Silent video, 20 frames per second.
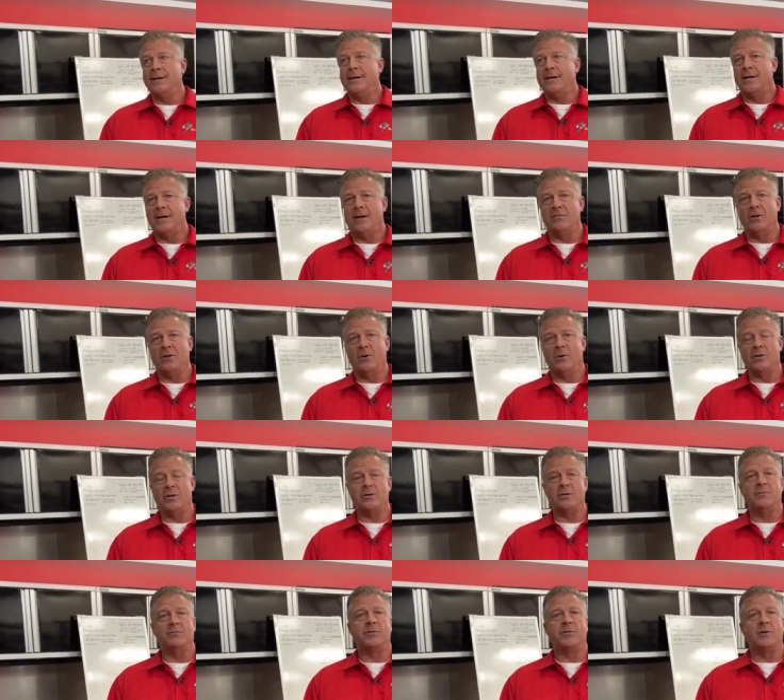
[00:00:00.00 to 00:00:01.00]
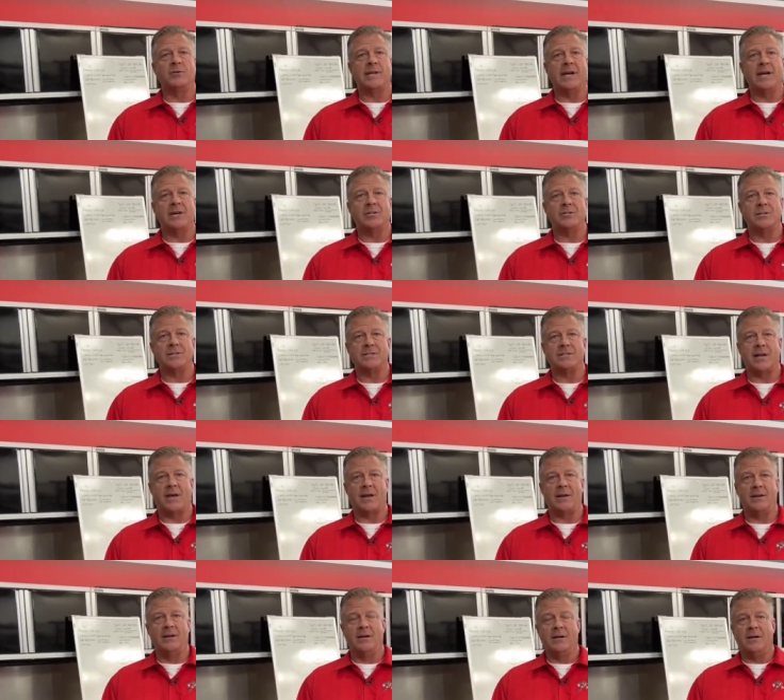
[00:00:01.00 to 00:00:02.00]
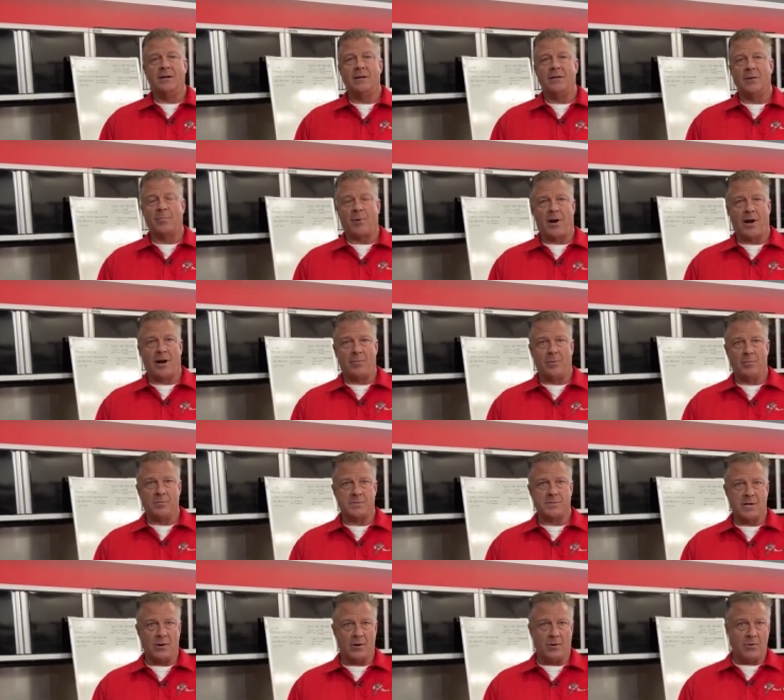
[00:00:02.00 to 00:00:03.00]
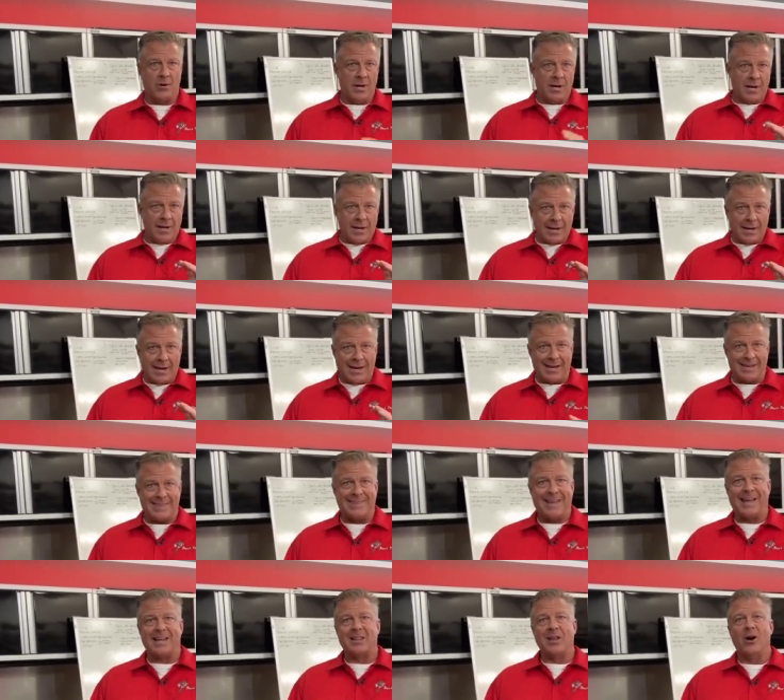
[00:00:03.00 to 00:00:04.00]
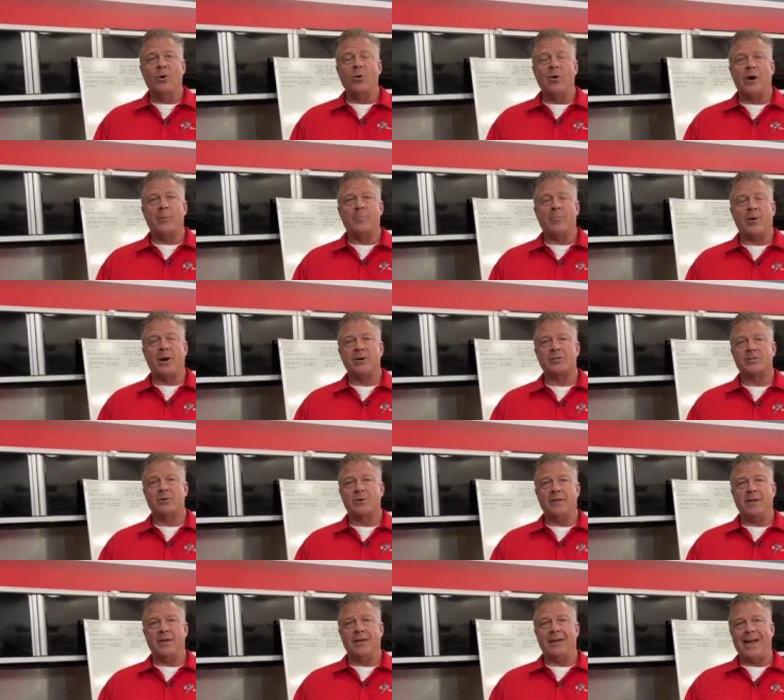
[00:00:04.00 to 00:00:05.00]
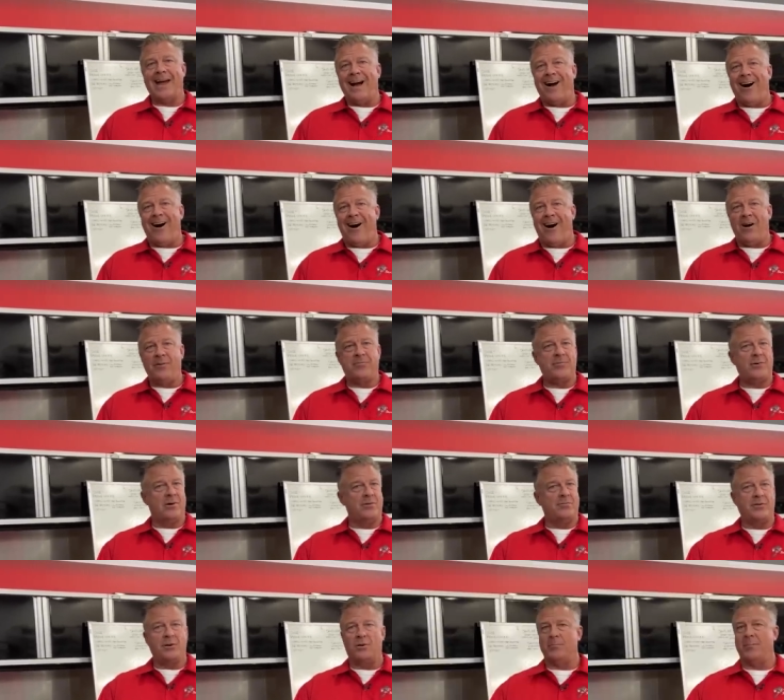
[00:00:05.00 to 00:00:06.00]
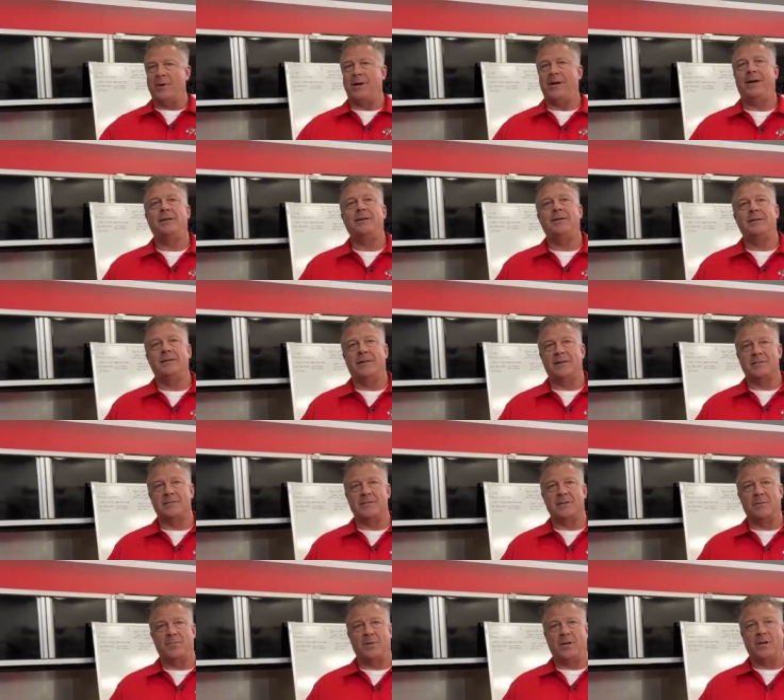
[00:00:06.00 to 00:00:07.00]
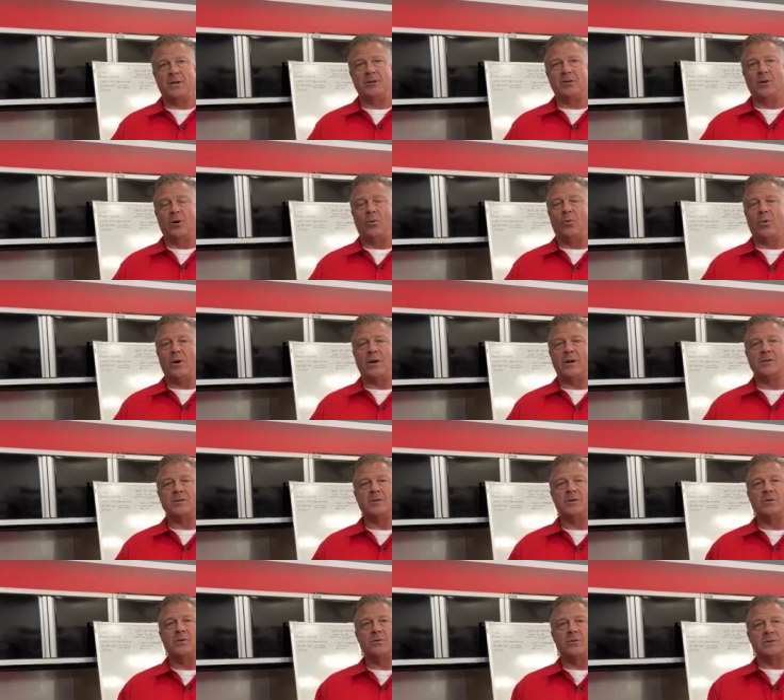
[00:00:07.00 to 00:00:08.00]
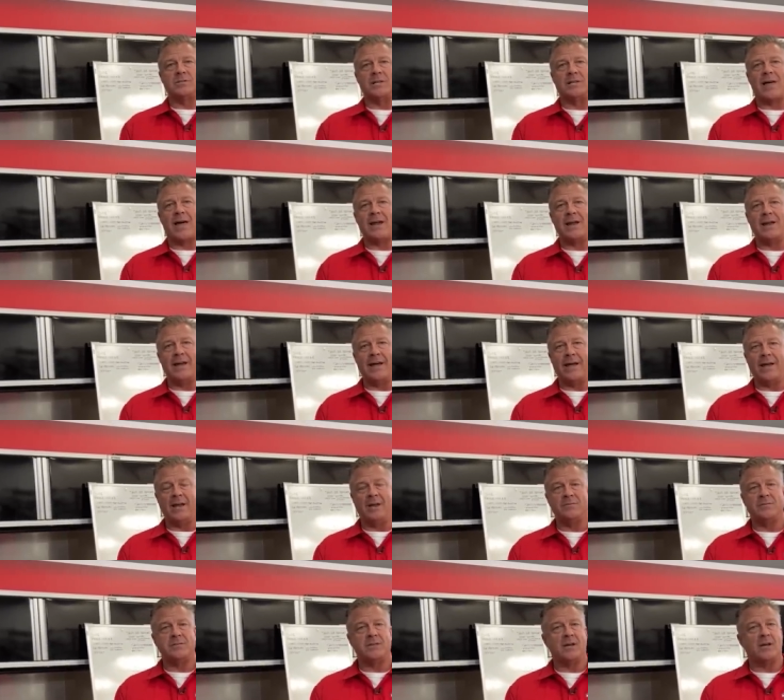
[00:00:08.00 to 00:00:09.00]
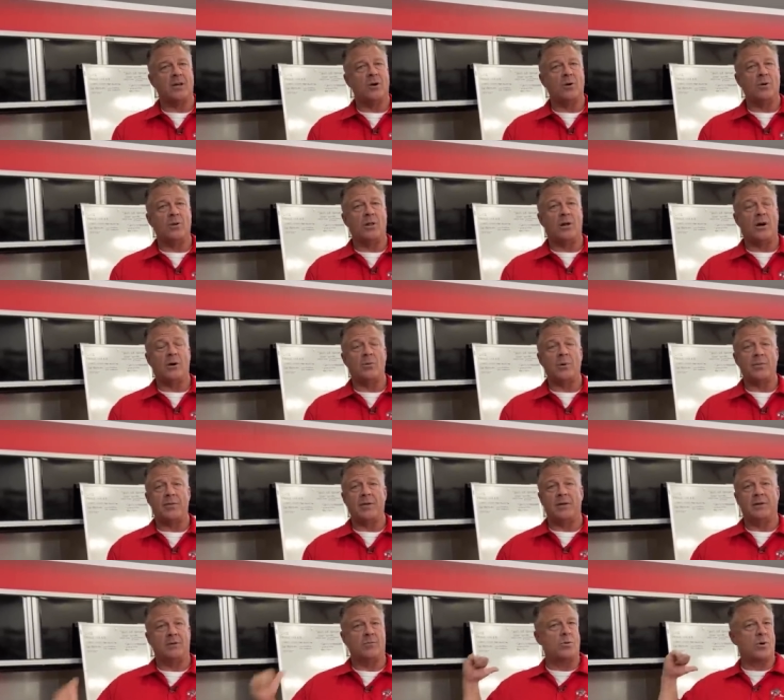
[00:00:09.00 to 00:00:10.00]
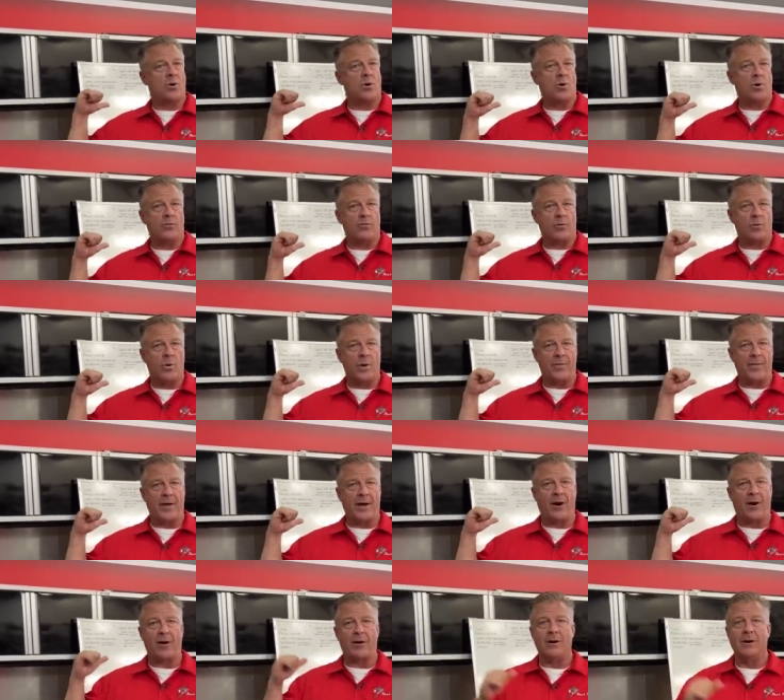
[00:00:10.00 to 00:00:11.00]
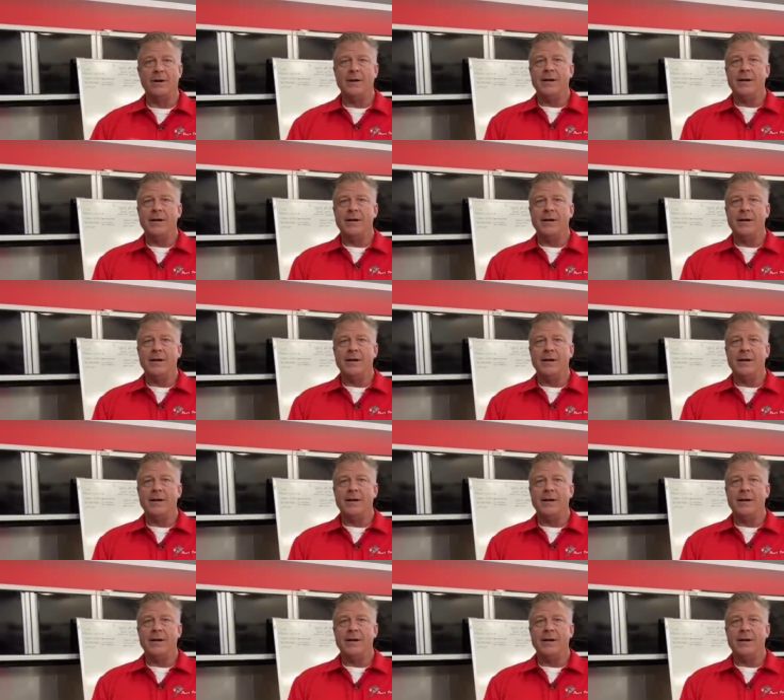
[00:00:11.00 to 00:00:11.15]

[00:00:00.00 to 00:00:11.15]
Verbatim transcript: you have no issue. Flotation is not the problem. So get that low air pressure thing off of your mind. That is something you don't want to do. There's a lot of negatives that go along with it, and we'll go over what they are.